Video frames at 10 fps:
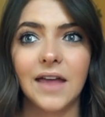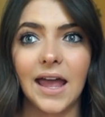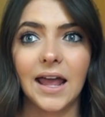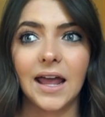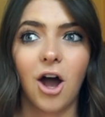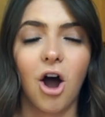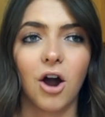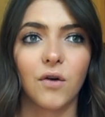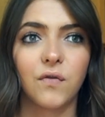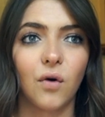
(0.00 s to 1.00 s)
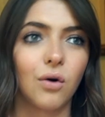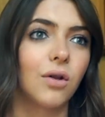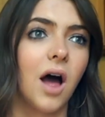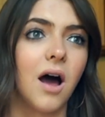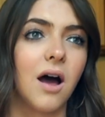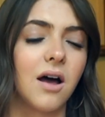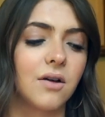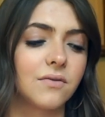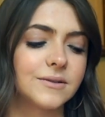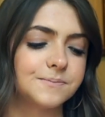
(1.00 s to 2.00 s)
they are full
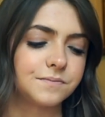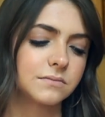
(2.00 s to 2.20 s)
of